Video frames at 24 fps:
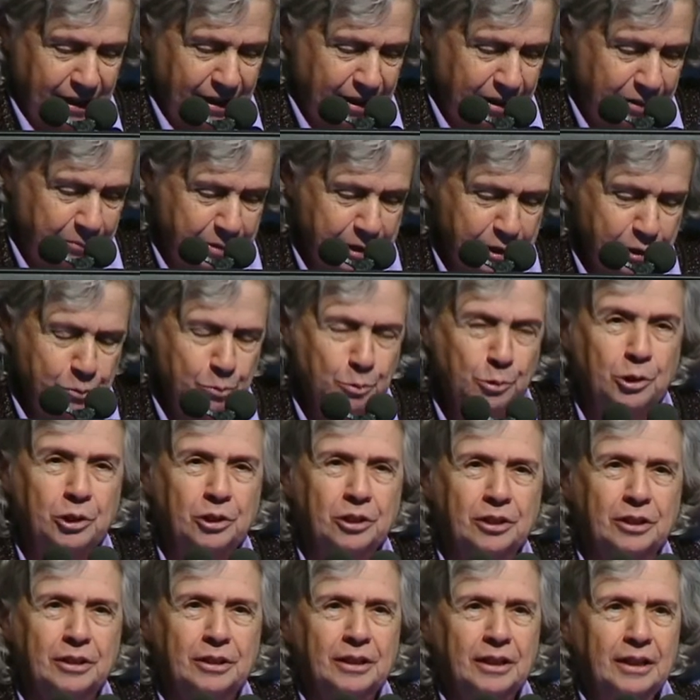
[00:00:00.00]
Um, his
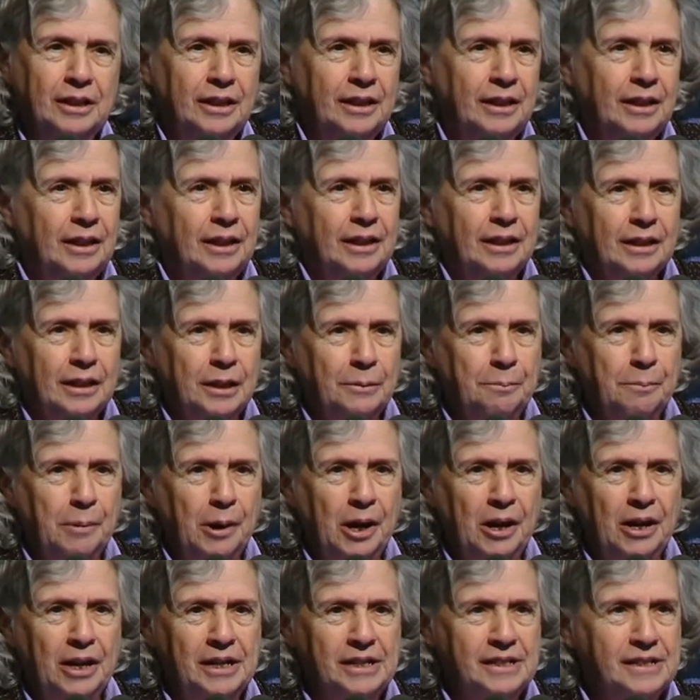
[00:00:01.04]
work
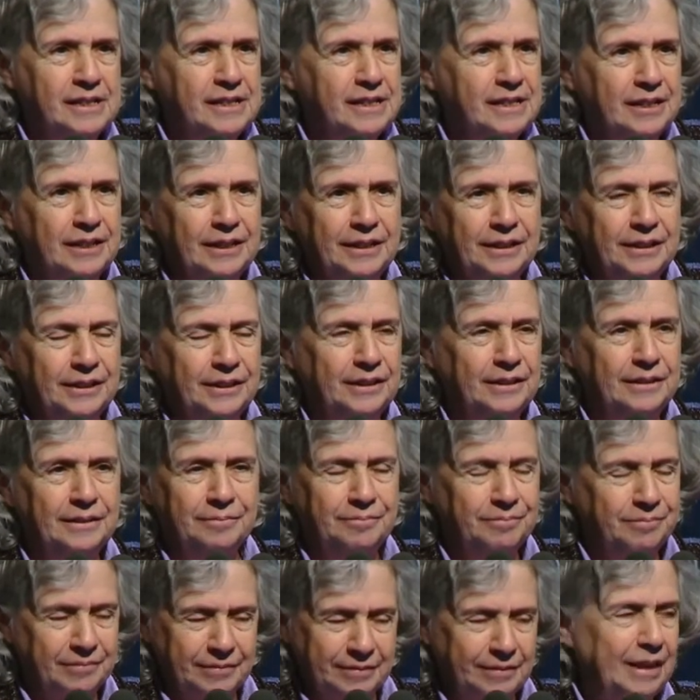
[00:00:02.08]
combines
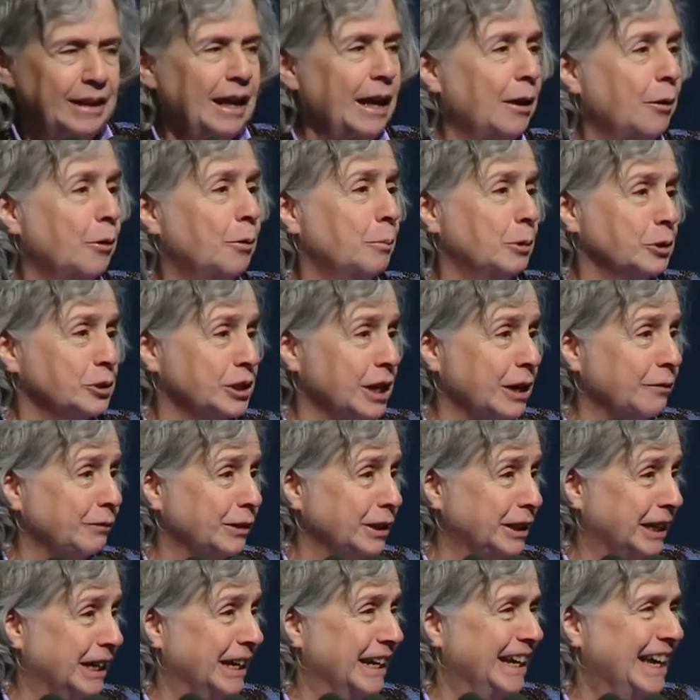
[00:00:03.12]
almost
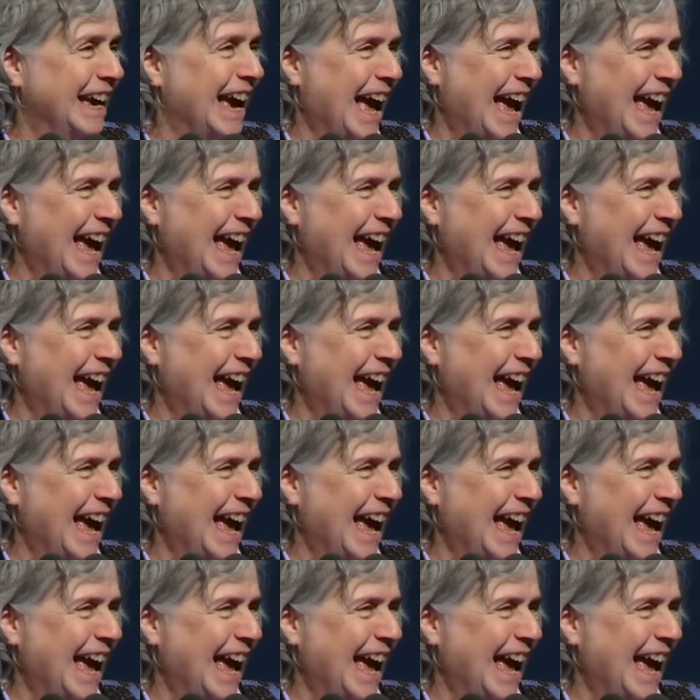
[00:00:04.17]
everything,